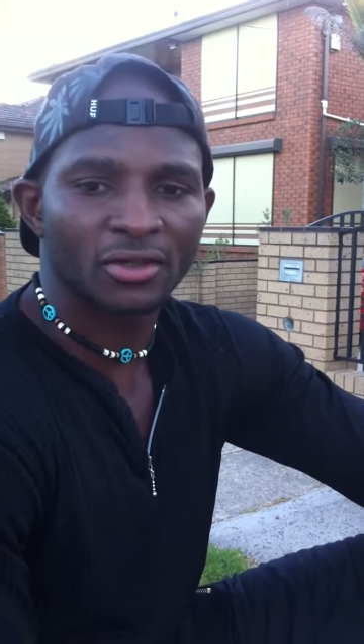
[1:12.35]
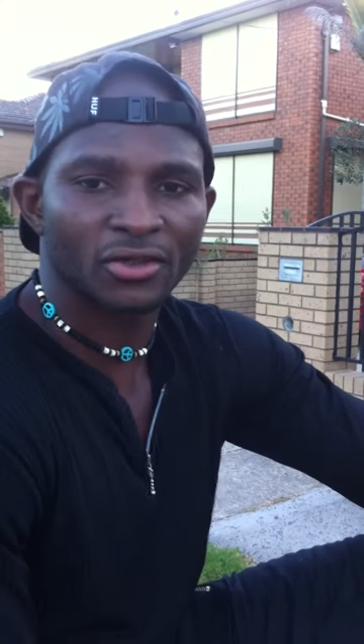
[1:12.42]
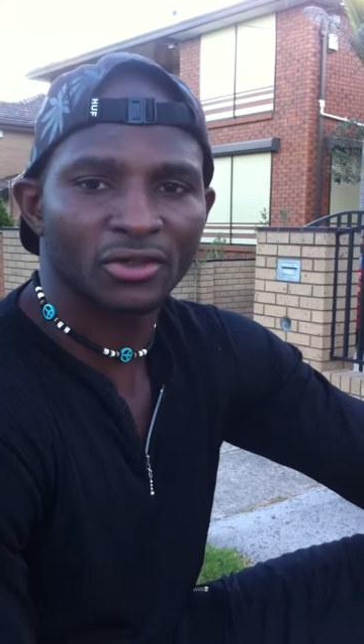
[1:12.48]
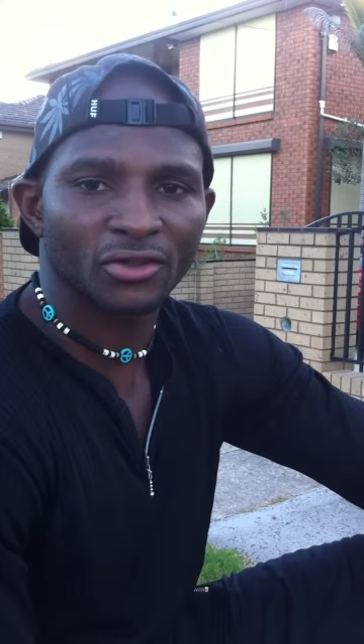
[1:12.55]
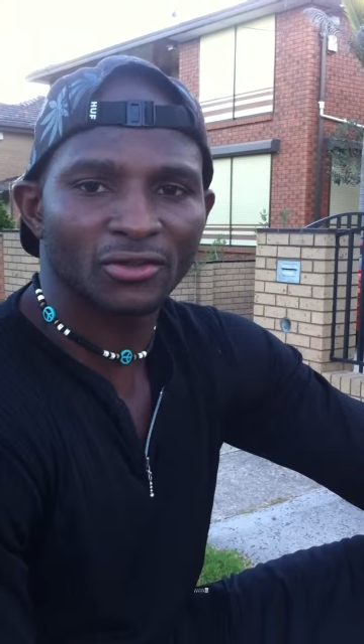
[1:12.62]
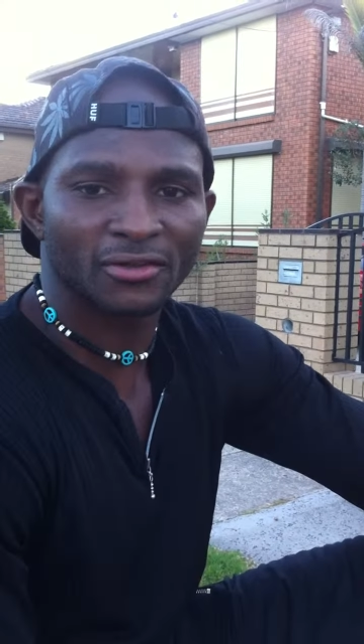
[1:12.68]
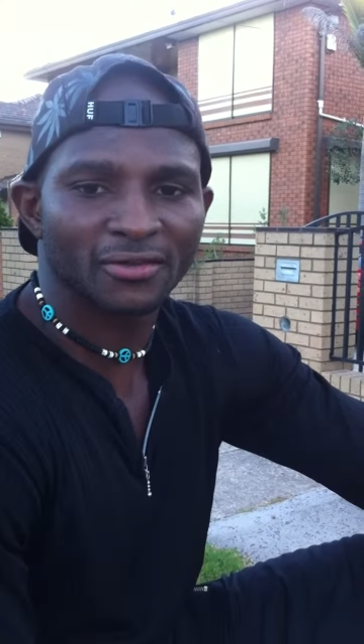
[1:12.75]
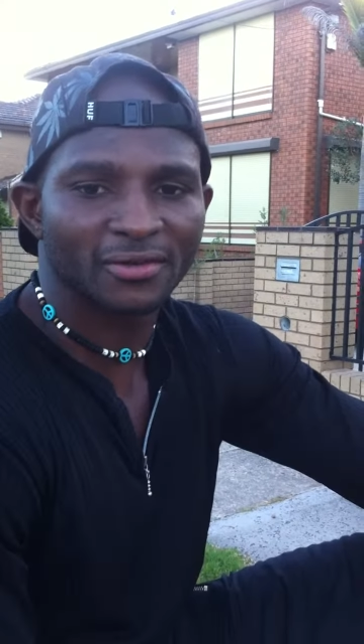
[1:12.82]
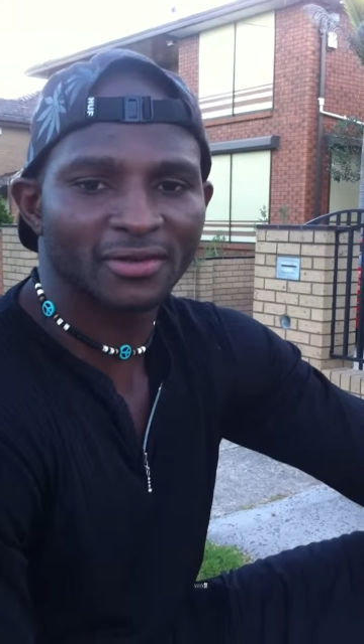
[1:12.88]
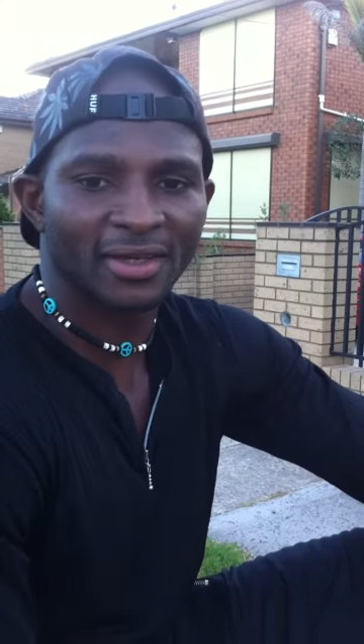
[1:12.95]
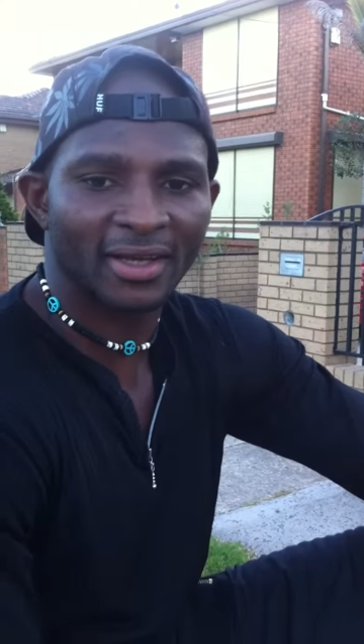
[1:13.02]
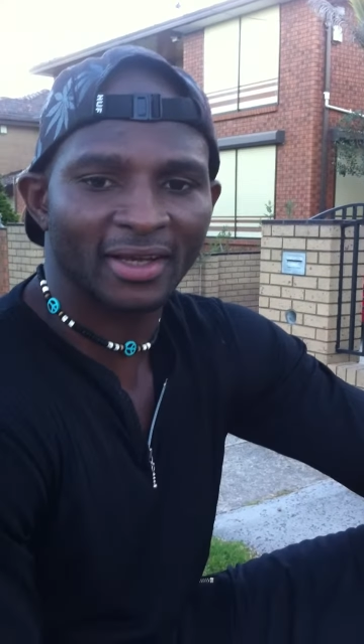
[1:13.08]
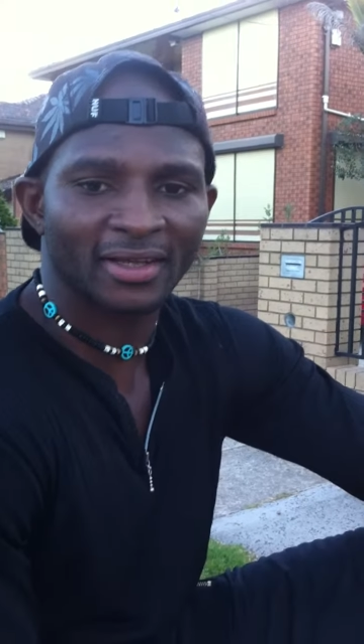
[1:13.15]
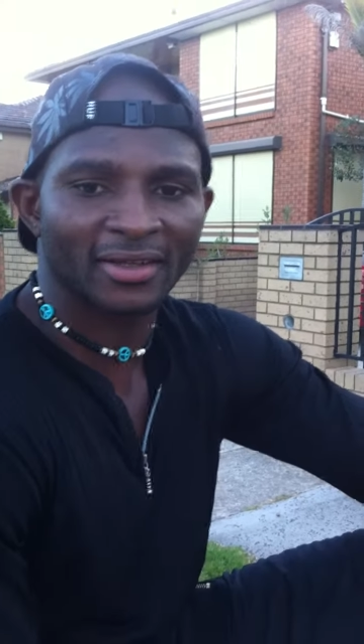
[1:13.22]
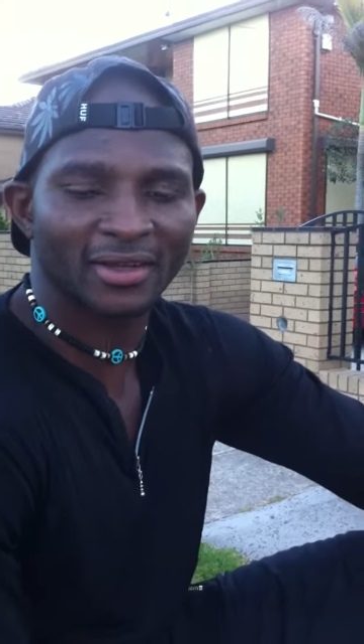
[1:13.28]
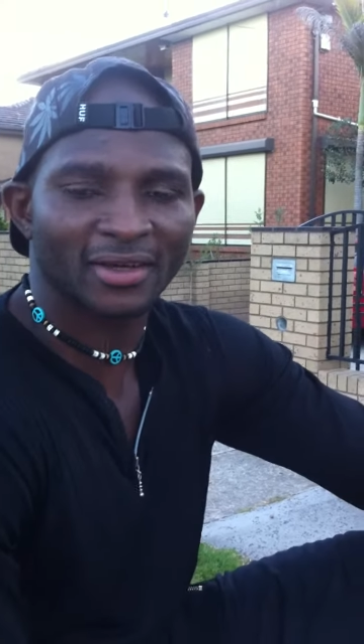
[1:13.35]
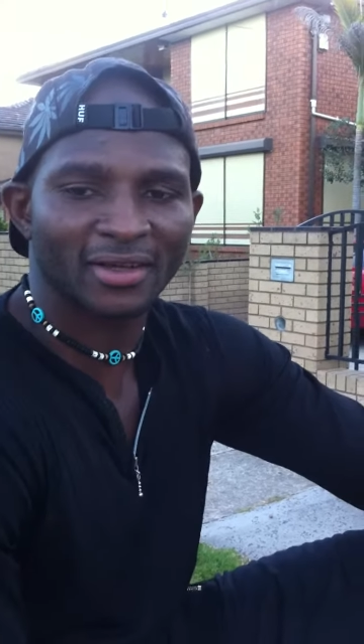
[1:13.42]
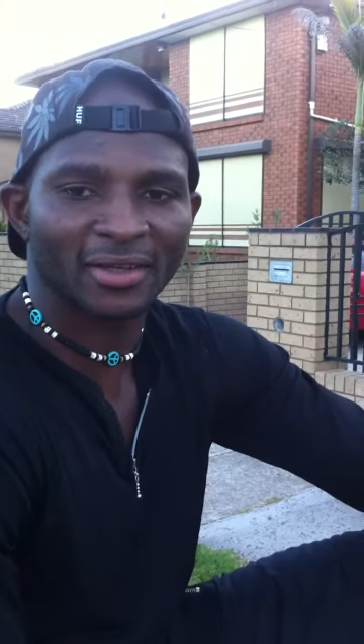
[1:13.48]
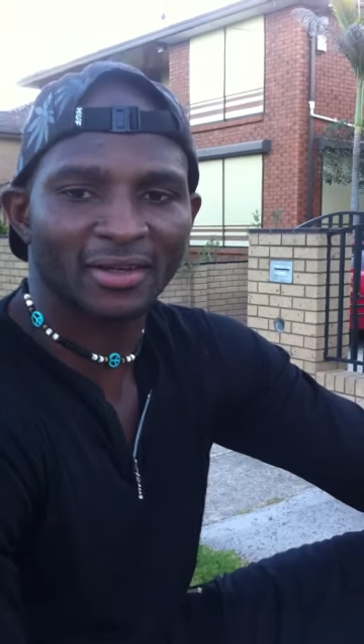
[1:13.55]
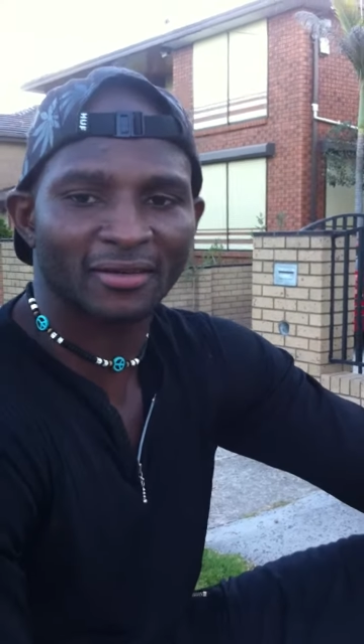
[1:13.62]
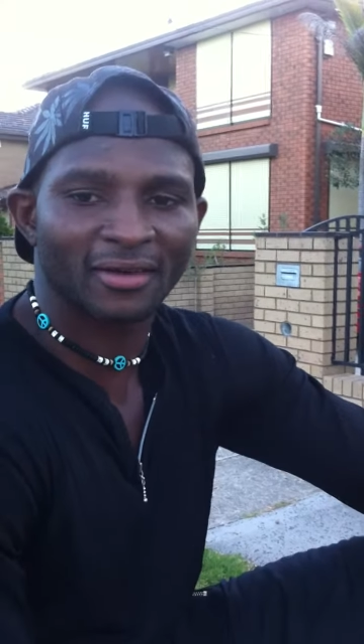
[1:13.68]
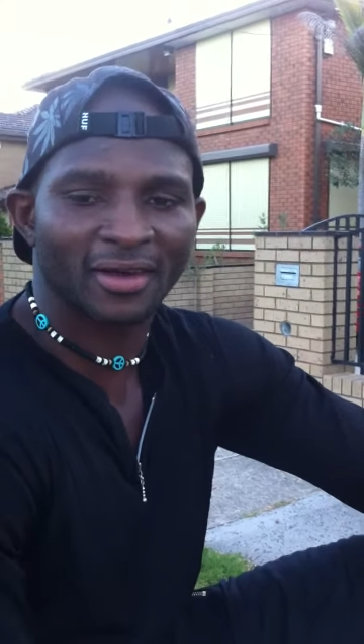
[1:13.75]
you know, and get
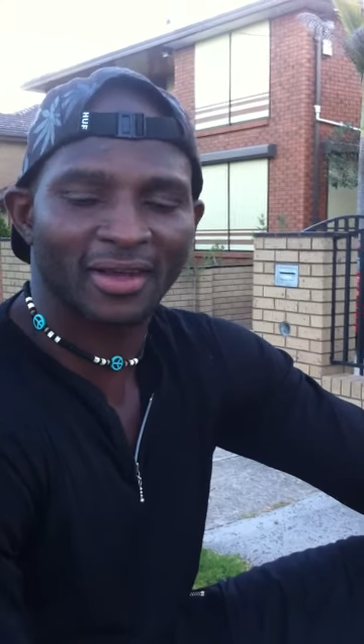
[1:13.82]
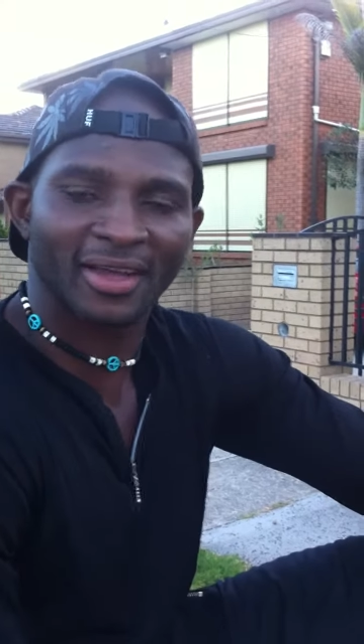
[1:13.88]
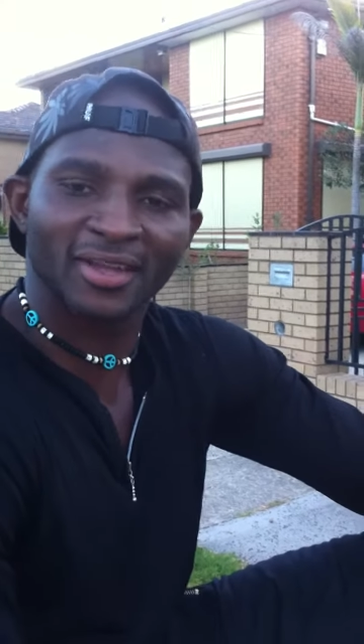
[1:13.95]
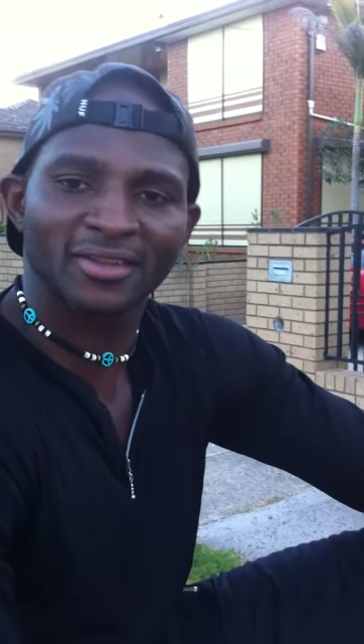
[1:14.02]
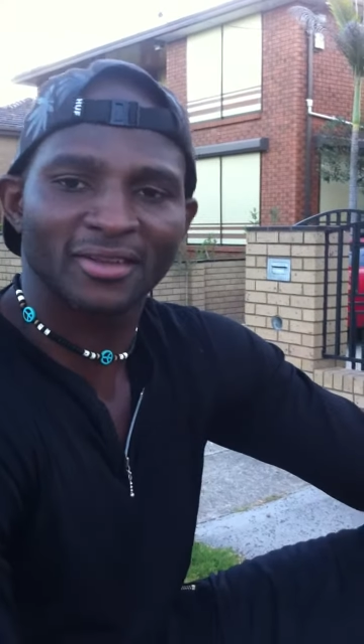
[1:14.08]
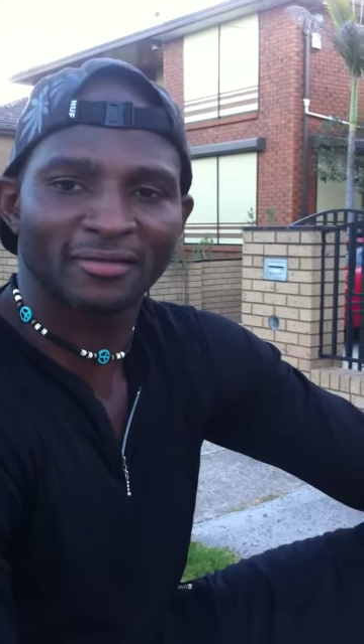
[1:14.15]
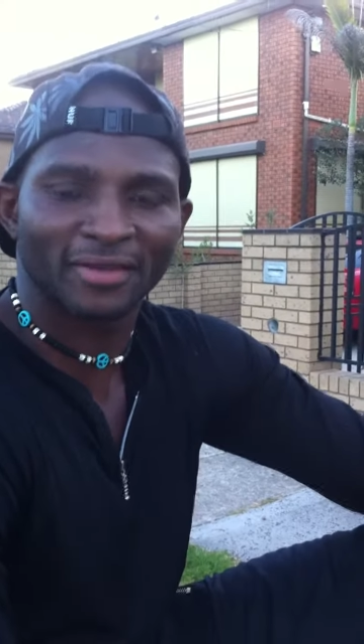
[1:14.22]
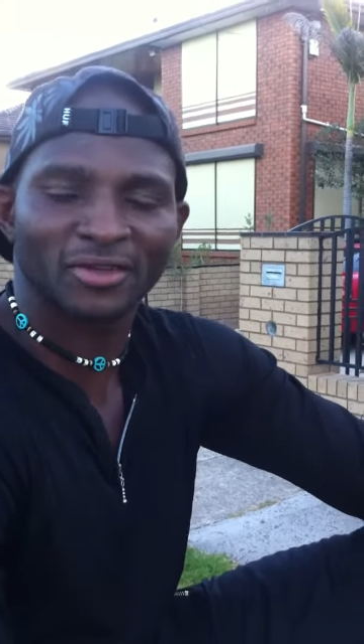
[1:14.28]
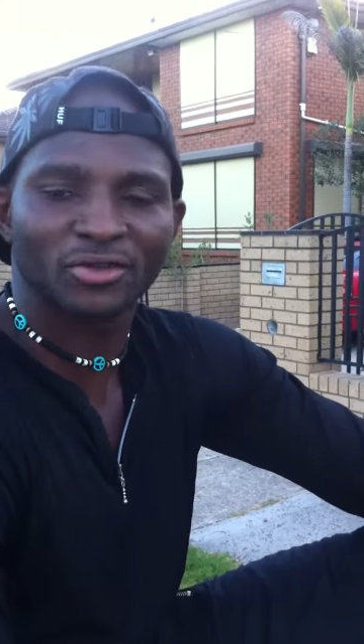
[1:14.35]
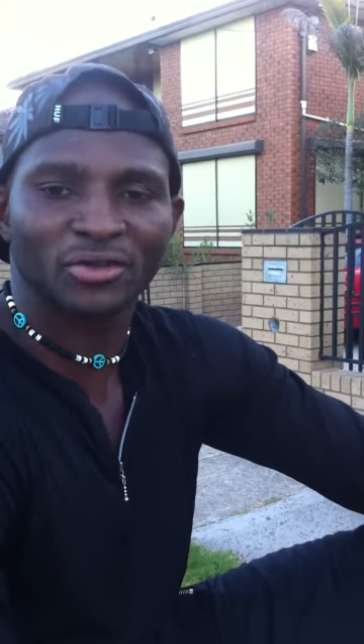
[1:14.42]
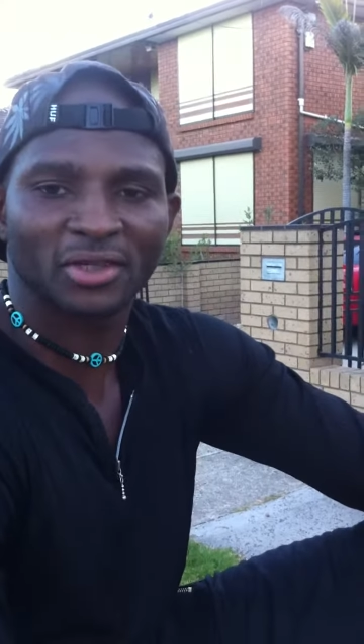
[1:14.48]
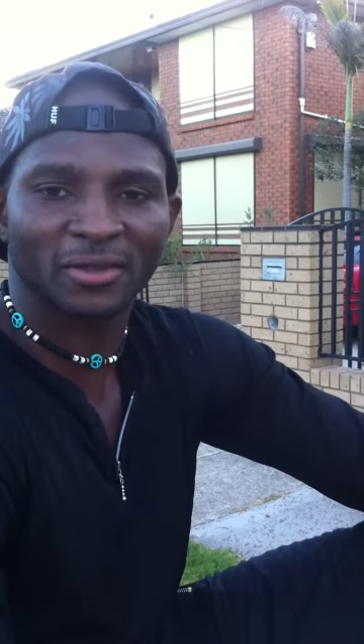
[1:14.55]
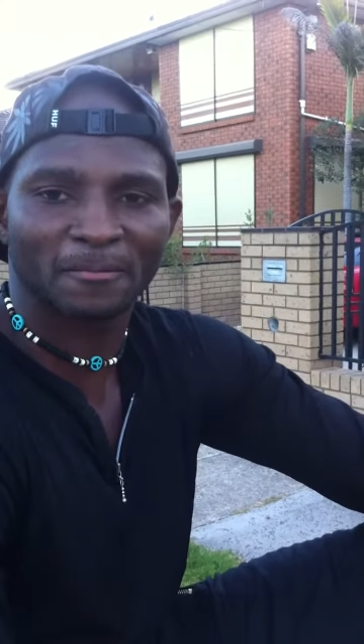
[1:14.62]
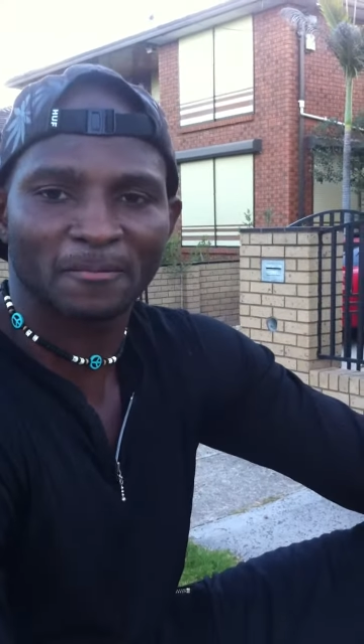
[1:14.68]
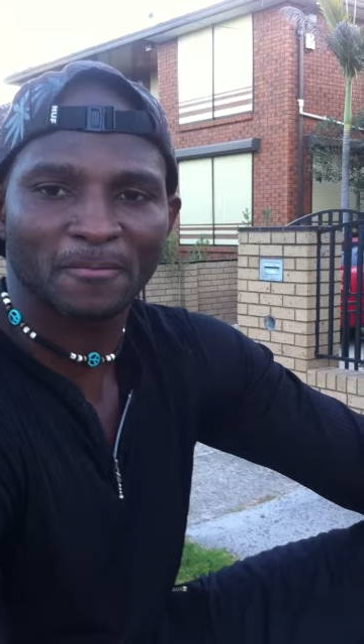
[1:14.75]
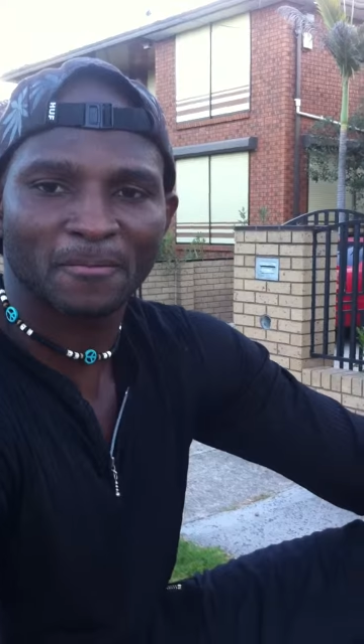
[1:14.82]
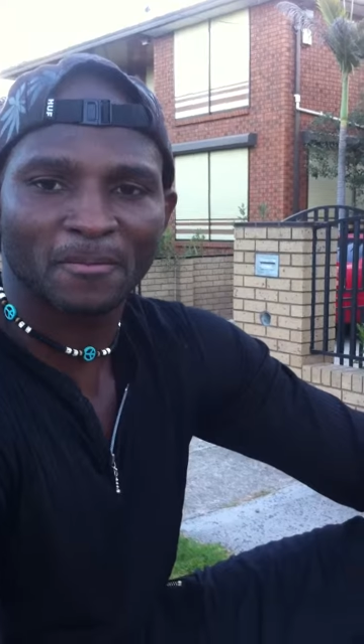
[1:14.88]
the victory.